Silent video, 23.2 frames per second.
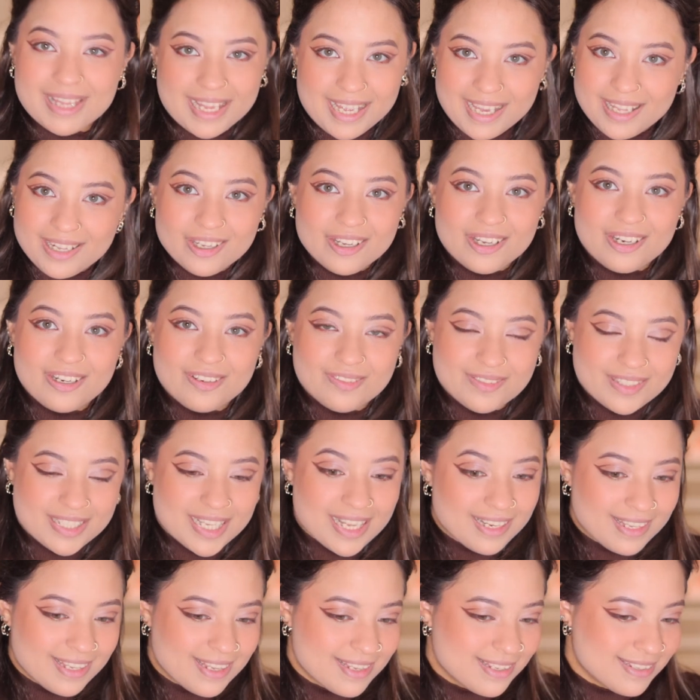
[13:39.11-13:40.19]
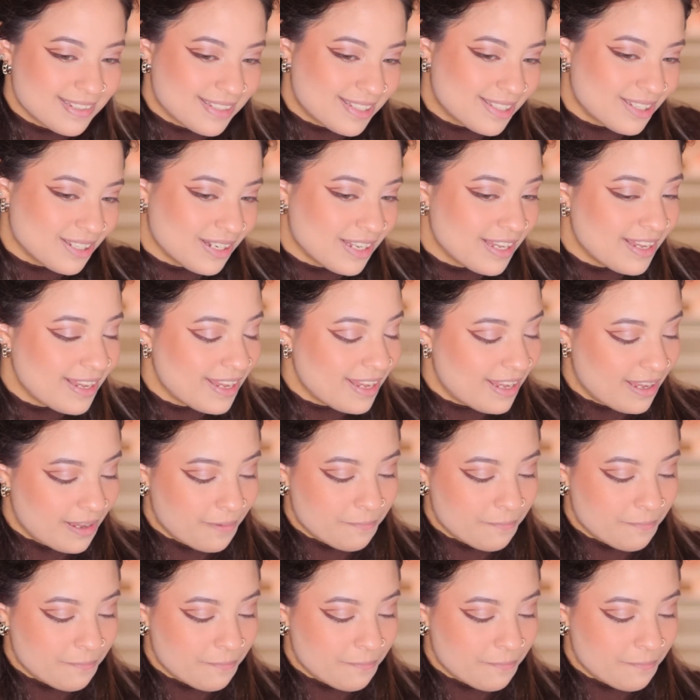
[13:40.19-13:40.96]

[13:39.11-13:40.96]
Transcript: A lot of sun-kissed today.